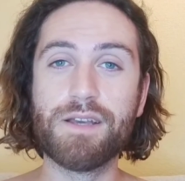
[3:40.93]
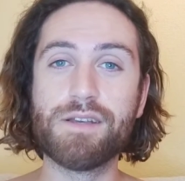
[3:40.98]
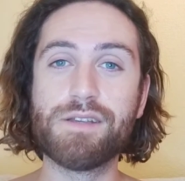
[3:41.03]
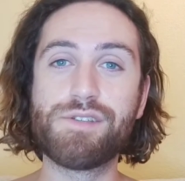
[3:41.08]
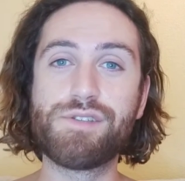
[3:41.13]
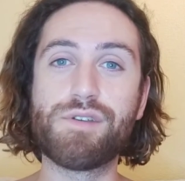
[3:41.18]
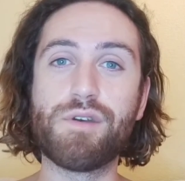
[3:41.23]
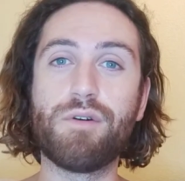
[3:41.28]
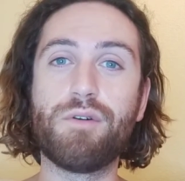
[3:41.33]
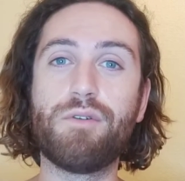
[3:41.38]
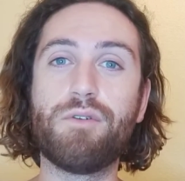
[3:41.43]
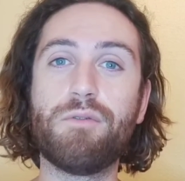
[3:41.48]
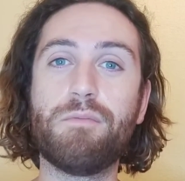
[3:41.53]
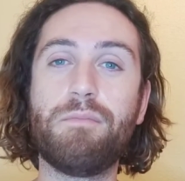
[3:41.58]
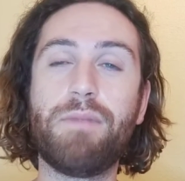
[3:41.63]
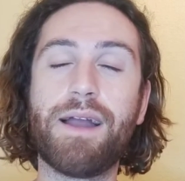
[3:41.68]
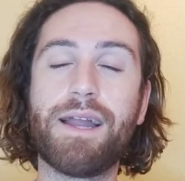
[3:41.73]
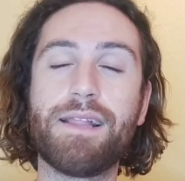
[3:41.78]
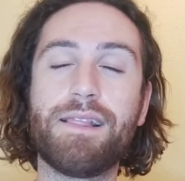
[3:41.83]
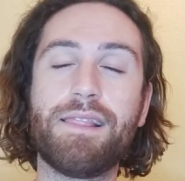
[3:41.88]
So
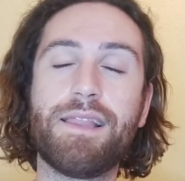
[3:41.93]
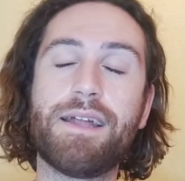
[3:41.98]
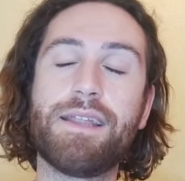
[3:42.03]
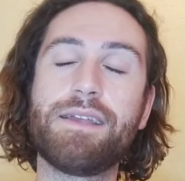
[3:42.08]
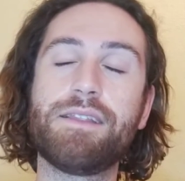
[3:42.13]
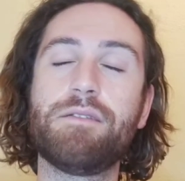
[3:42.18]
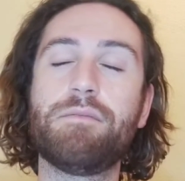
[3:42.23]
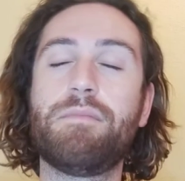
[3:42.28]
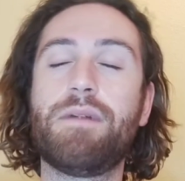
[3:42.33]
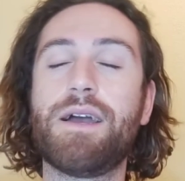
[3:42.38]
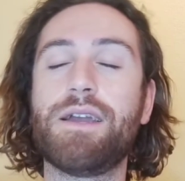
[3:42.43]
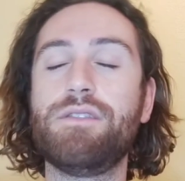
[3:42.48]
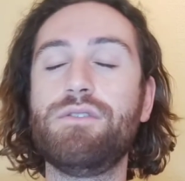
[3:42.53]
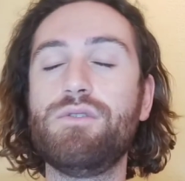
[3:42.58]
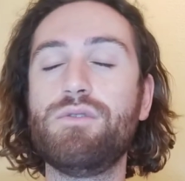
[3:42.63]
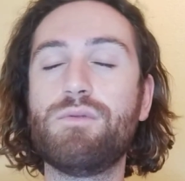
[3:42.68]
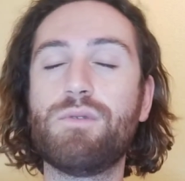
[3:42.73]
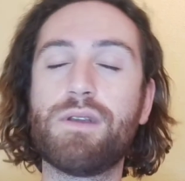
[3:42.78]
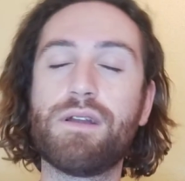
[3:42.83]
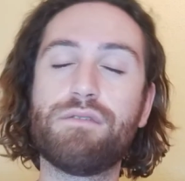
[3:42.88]
by letting the mind
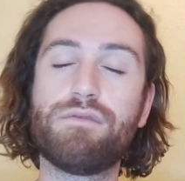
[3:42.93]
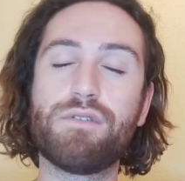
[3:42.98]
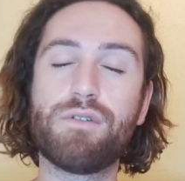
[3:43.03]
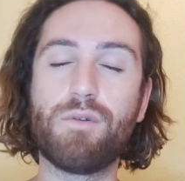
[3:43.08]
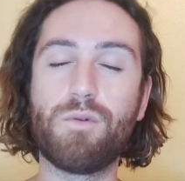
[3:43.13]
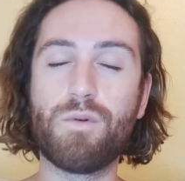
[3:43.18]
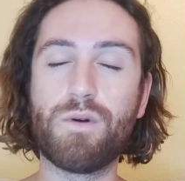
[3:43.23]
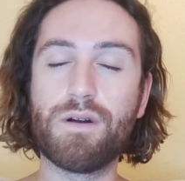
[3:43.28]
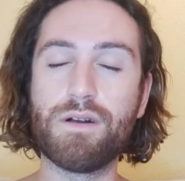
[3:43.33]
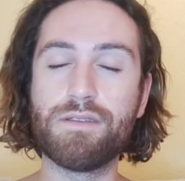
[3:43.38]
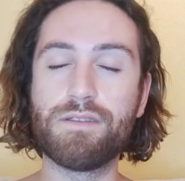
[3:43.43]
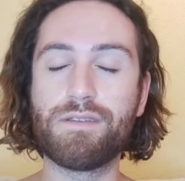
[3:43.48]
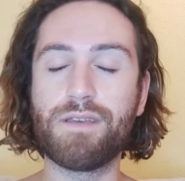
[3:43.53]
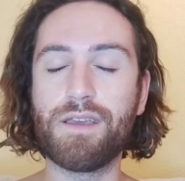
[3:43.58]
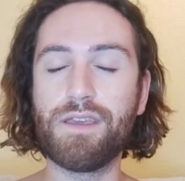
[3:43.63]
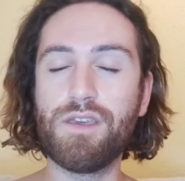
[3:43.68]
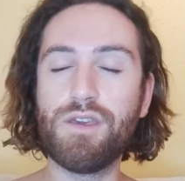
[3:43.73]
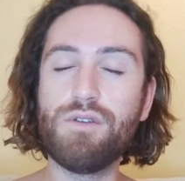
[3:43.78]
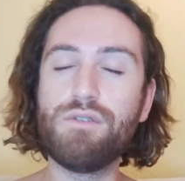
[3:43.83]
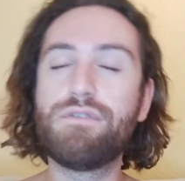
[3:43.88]
do whatever it wants
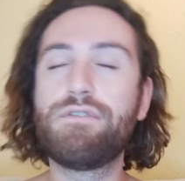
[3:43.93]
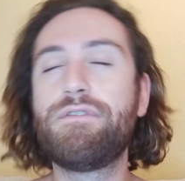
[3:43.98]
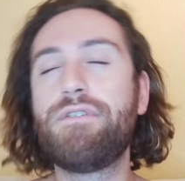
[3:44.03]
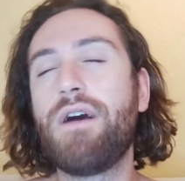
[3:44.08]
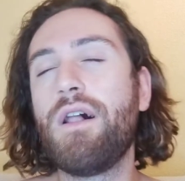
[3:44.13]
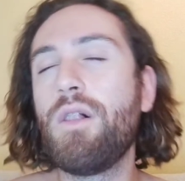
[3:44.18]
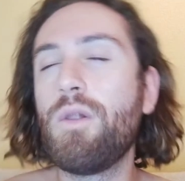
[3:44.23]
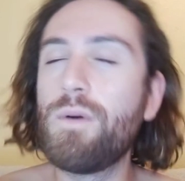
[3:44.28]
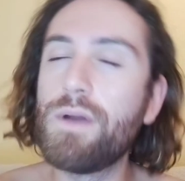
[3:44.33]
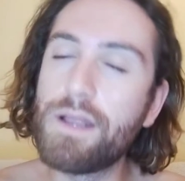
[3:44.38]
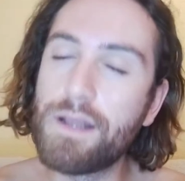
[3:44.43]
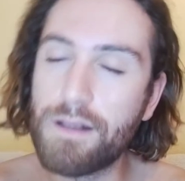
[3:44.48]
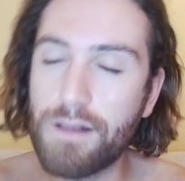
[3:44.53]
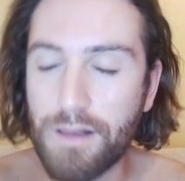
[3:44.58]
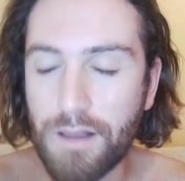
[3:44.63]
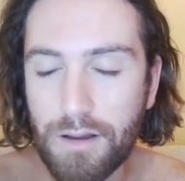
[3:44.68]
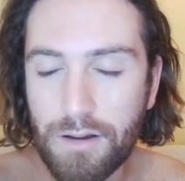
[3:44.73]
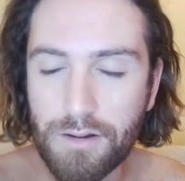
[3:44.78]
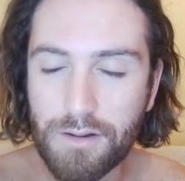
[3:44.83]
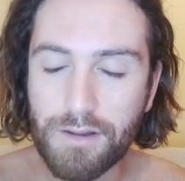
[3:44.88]
and you follow it
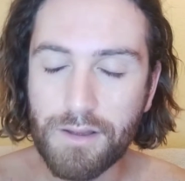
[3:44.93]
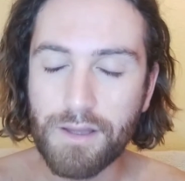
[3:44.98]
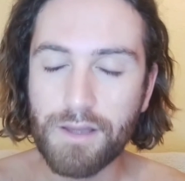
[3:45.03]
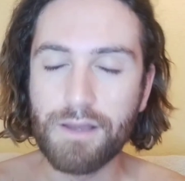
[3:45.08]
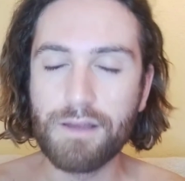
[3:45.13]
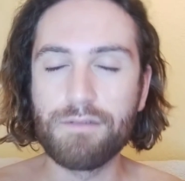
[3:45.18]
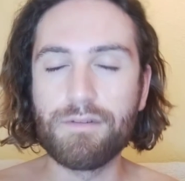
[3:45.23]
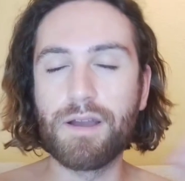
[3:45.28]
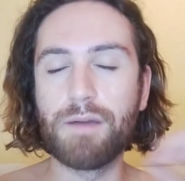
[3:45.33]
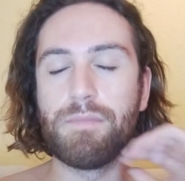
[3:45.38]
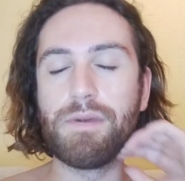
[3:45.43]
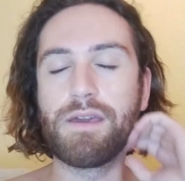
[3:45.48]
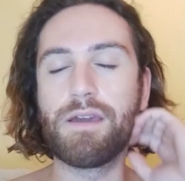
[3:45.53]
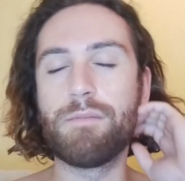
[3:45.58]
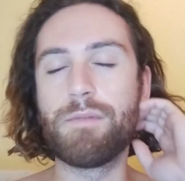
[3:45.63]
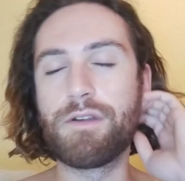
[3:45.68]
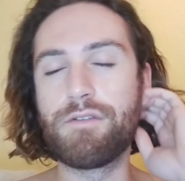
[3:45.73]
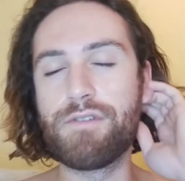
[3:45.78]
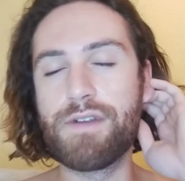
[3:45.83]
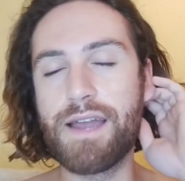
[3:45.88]
along, by
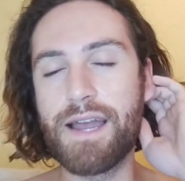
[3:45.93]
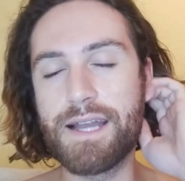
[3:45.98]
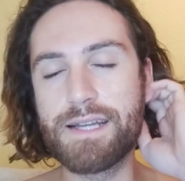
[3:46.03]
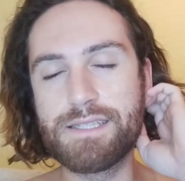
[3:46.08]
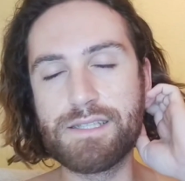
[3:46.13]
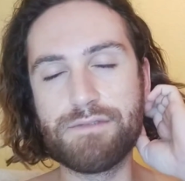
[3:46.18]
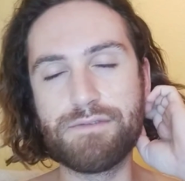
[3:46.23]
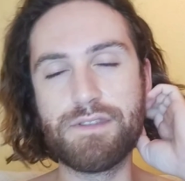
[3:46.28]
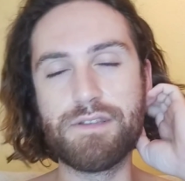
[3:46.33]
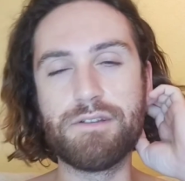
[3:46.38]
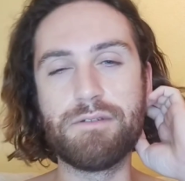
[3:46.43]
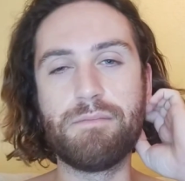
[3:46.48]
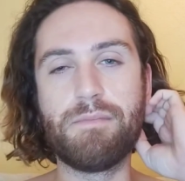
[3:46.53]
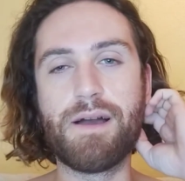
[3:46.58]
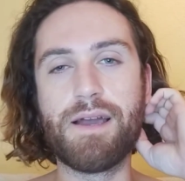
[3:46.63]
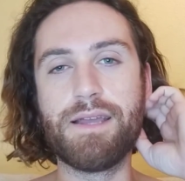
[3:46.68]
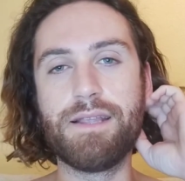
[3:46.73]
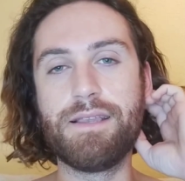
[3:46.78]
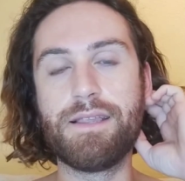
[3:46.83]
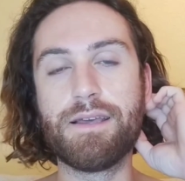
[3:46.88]
becoming reactive to the
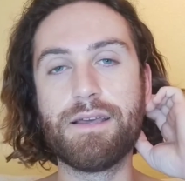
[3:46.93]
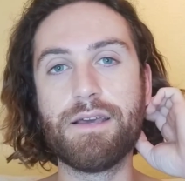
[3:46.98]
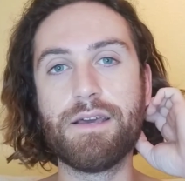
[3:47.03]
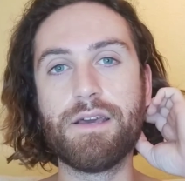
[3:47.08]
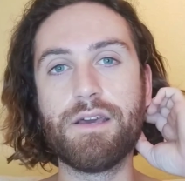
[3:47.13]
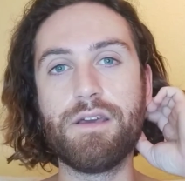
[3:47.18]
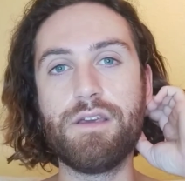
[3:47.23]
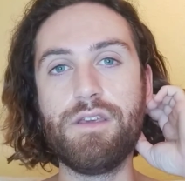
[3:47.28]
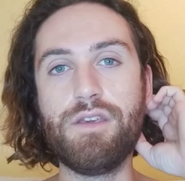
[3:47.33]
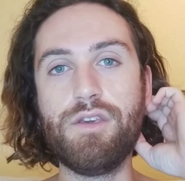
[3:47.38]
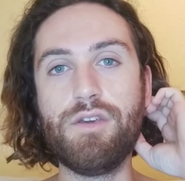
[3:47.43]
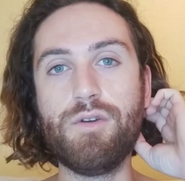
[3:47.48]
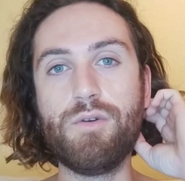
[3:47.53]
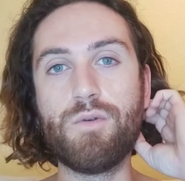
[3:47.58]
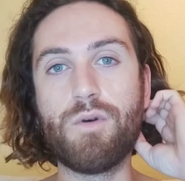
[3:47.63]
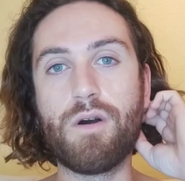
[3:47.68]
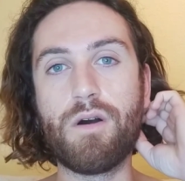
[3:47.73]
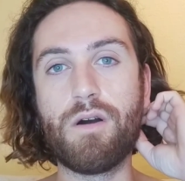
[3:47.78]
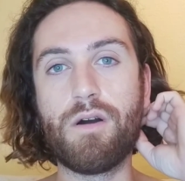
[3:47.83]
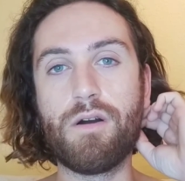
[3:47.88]
mind,
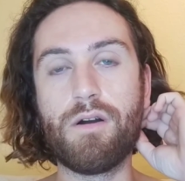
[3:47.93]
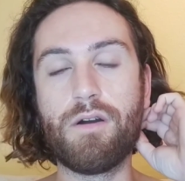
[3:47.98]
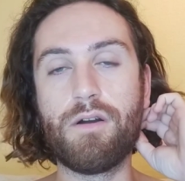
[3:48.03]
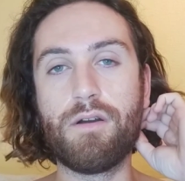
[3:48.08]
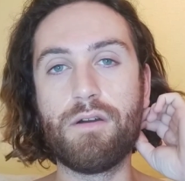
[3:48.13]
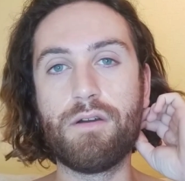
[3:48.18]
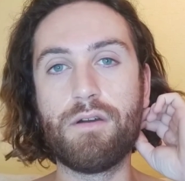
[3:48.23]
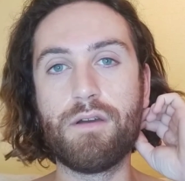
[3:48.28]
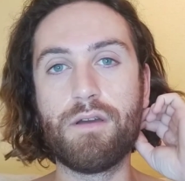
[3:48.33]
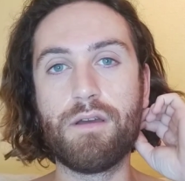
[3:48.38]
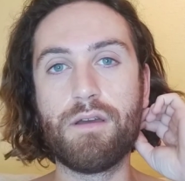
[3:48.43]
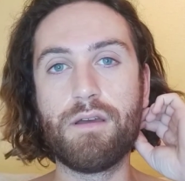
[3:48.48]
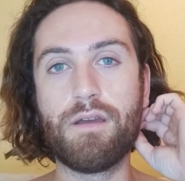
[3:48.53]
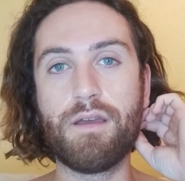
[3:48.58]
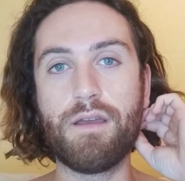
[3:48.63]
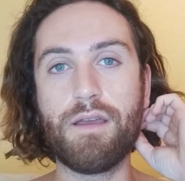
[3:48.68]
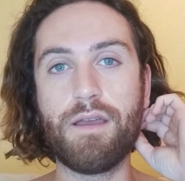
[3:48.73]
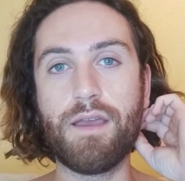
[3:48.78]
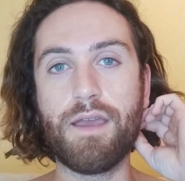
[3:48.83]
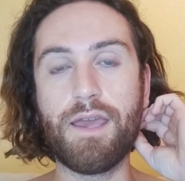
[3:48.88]
you are
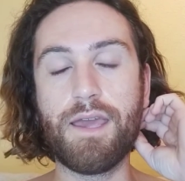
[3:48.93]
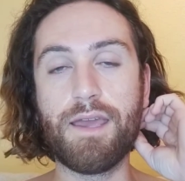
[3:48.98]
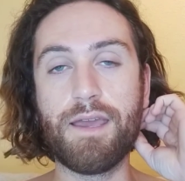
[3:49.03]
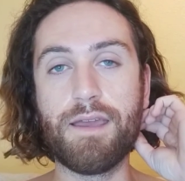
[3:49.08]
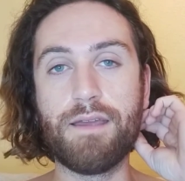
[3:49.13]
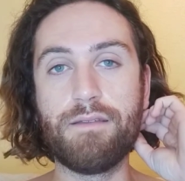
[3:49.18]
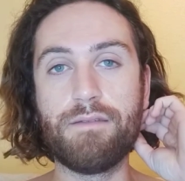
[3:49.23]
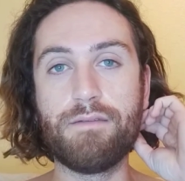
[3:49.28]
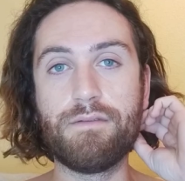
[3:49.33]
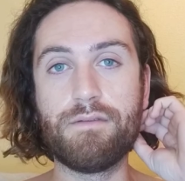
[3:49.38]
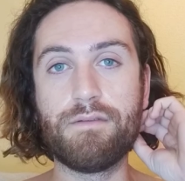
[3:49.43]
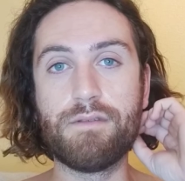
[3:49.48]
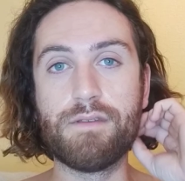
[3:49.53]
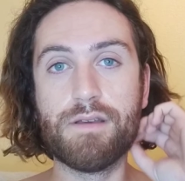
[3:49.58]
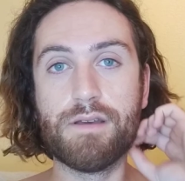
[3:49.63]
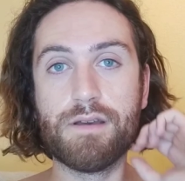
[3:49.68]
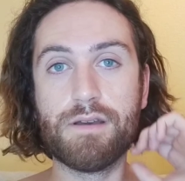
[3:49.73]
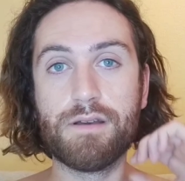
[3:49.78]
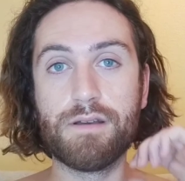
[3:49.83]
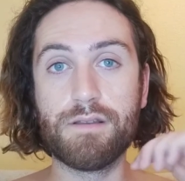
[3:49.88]
in
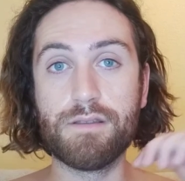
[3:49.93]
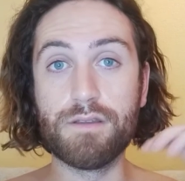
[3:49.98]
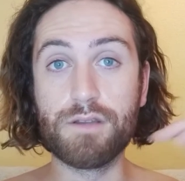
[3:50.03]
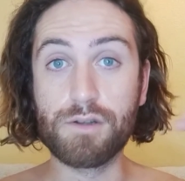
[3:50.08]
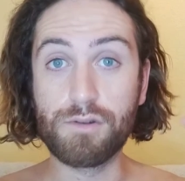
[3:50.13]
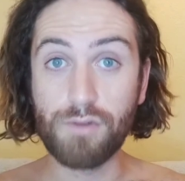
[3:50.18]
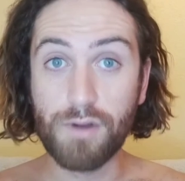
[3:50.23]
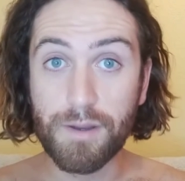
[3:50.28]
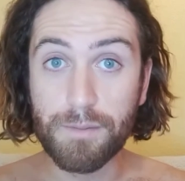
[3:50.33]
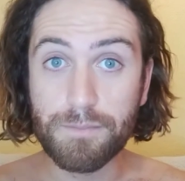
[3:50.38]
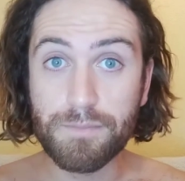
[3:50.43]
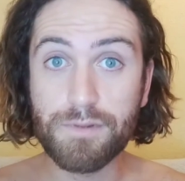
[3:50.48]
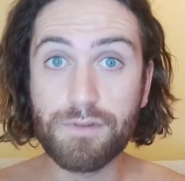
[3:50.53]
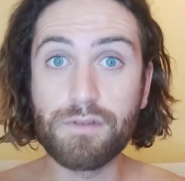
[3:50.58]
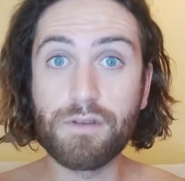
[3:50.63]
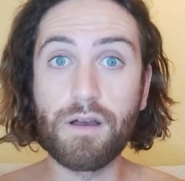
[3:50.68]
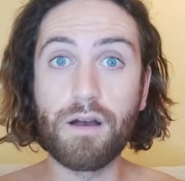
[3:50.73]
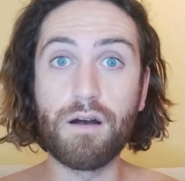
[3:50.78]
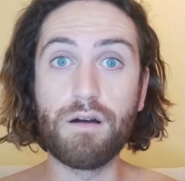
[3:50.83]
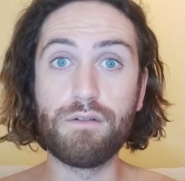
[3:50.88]
the
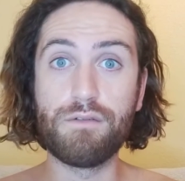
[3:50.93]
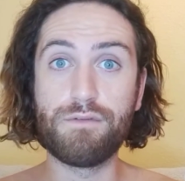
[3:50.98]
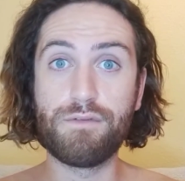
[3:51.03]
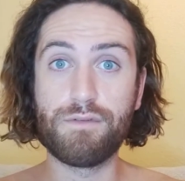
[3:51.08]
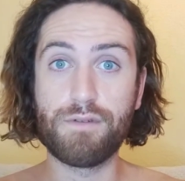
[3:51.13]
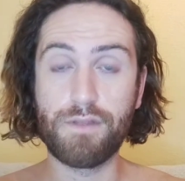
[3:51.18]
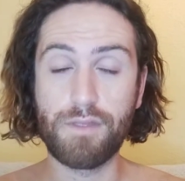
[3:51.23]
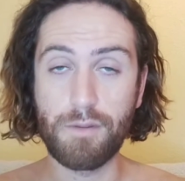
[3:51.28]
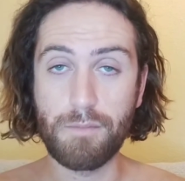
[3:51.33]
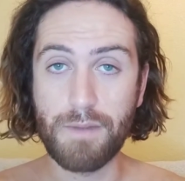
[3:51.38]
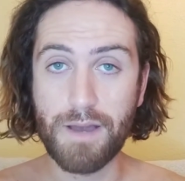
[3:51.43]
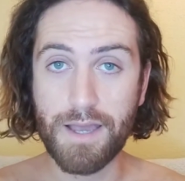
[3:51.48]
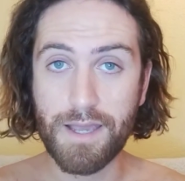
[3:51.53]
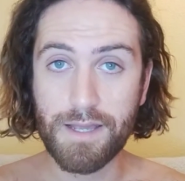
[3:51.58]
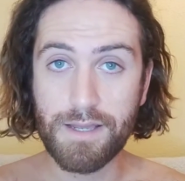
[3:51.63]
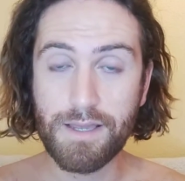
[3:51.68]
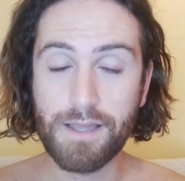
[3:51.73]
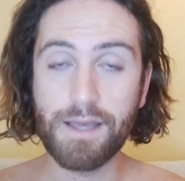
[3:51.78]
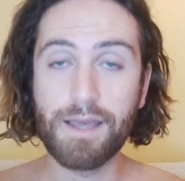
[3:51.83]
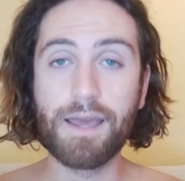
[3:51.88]
grips of the
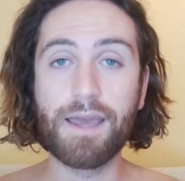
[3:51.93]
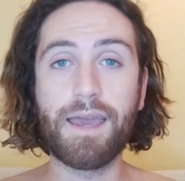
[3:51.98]
mind.